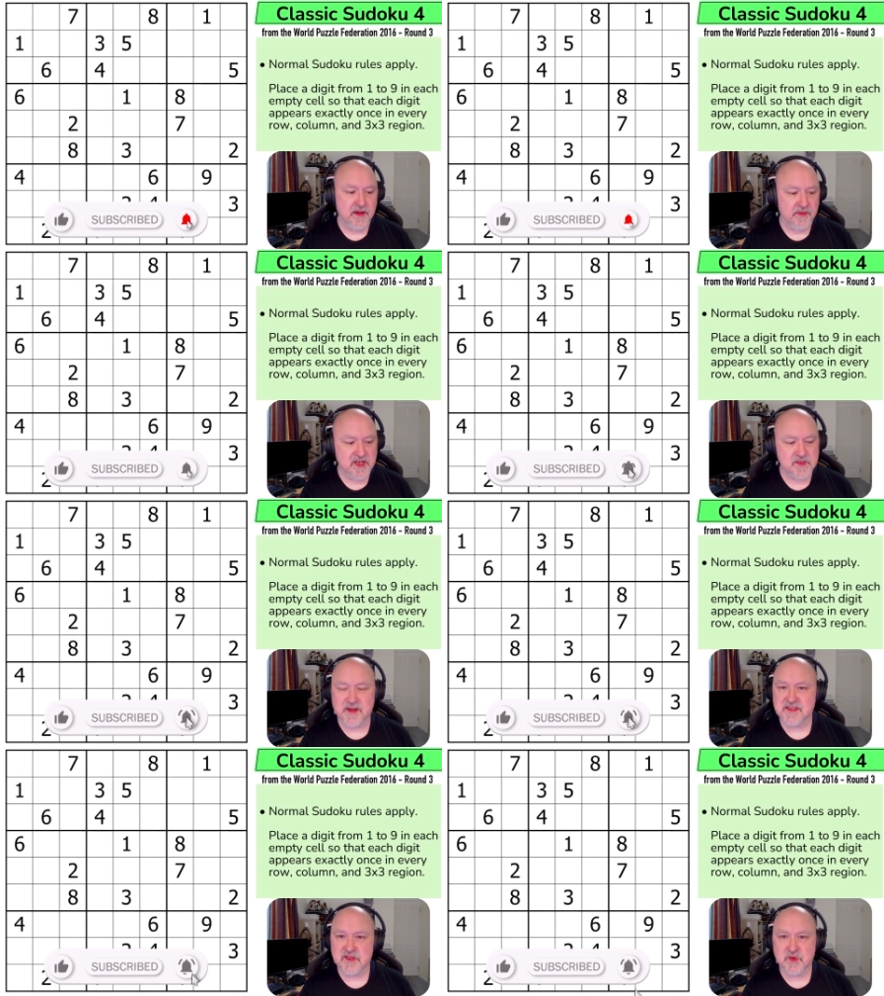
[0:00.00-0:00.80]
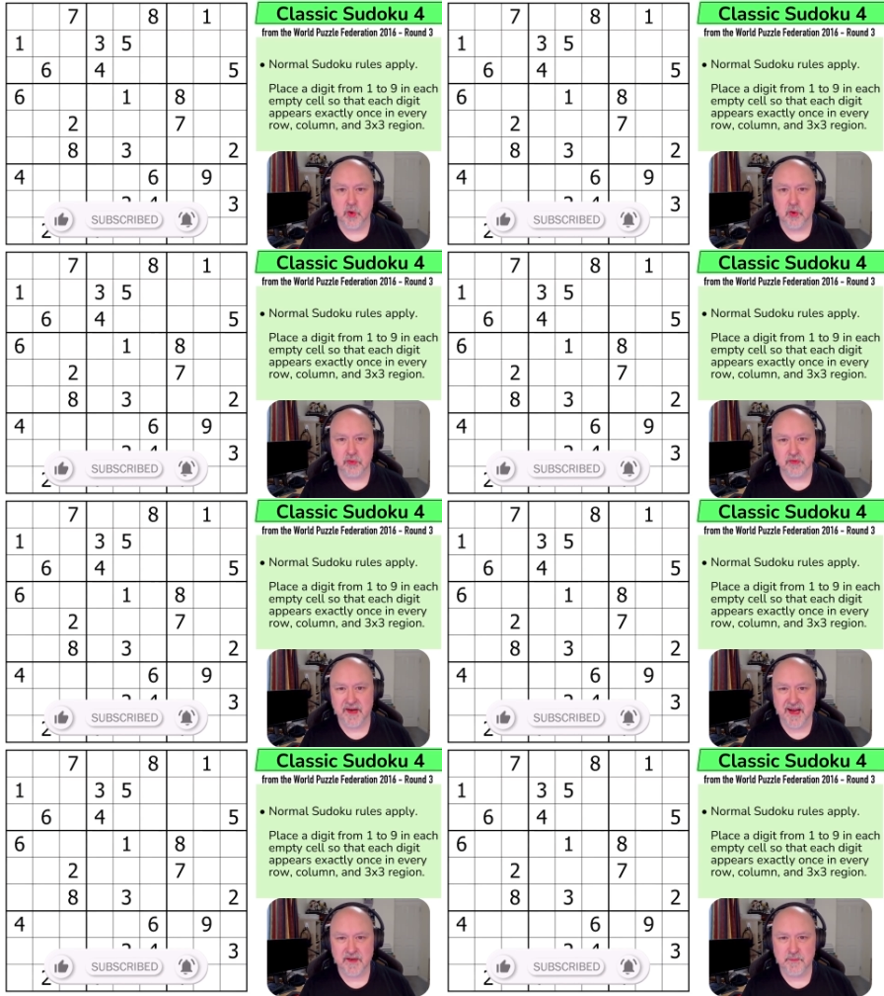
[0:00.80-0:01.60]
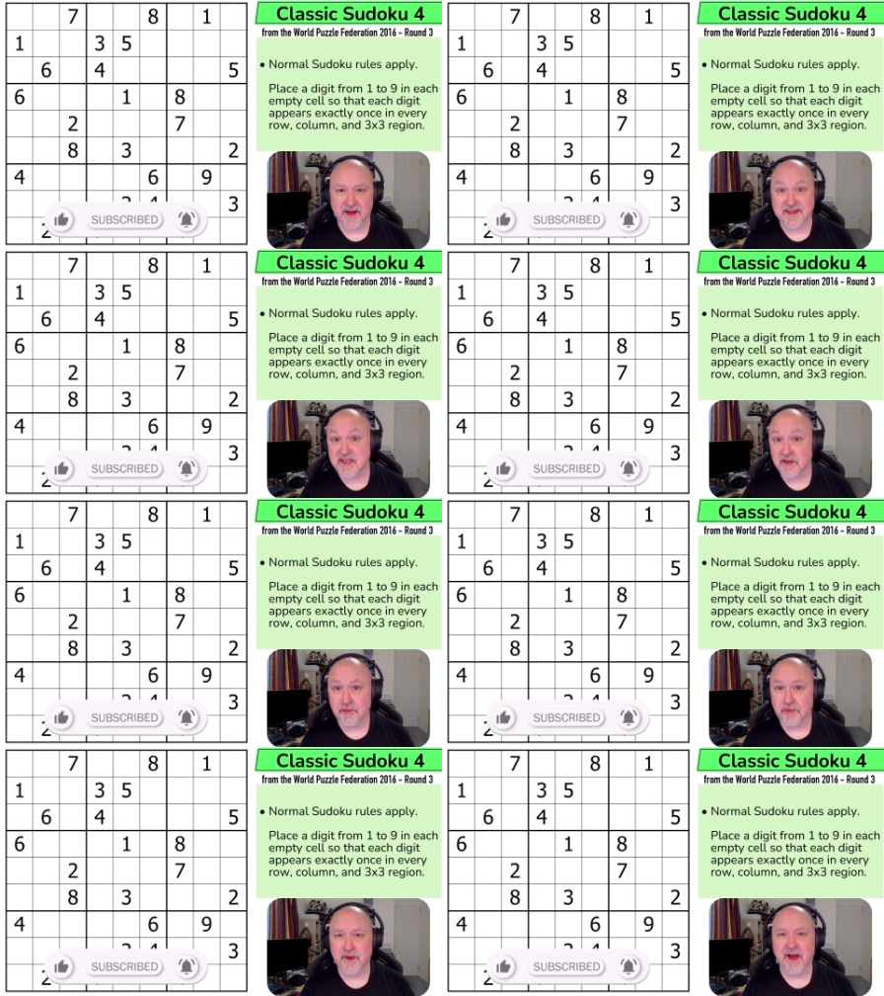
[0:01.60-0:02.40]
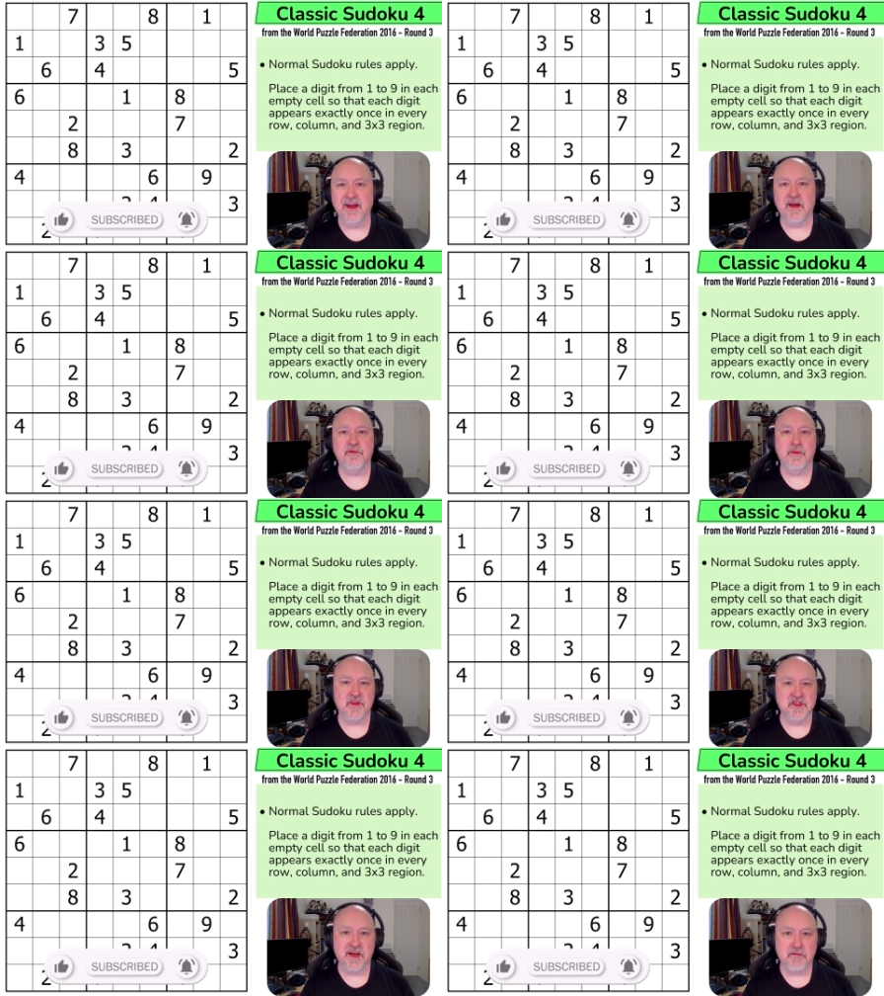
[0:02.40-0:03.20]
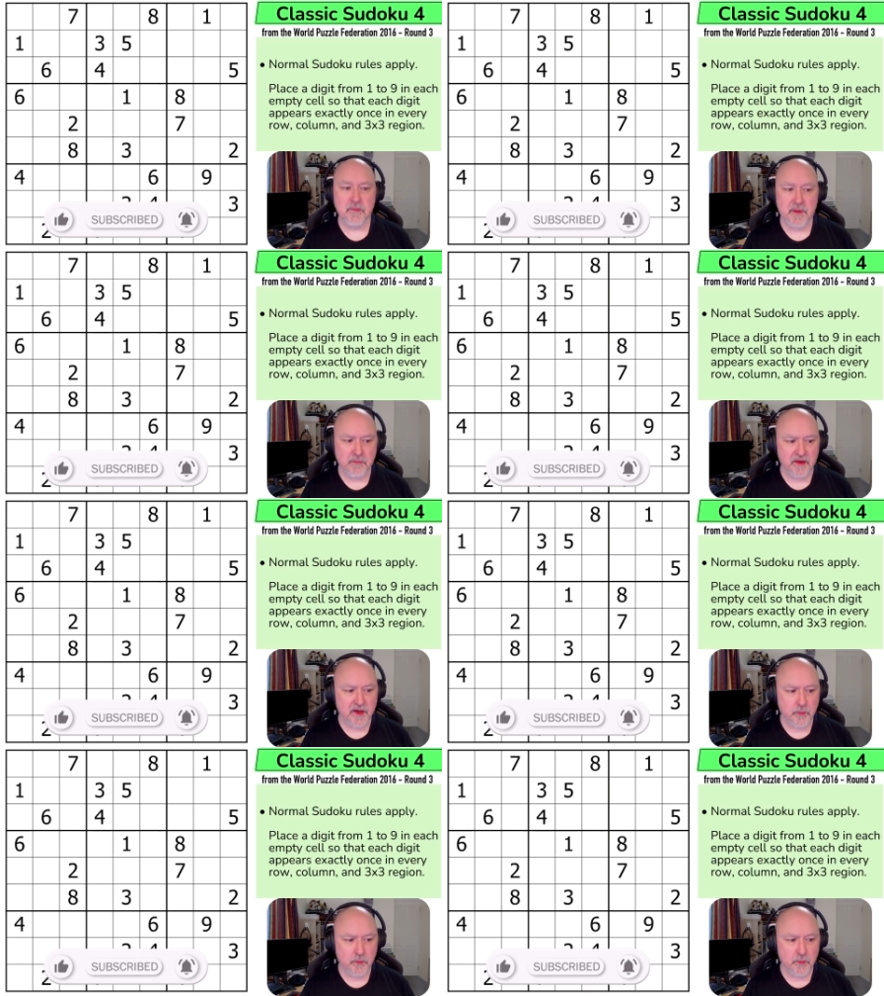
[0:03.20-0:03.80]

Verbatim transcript: These puzzles were all created by a single creator from the Czech Republic,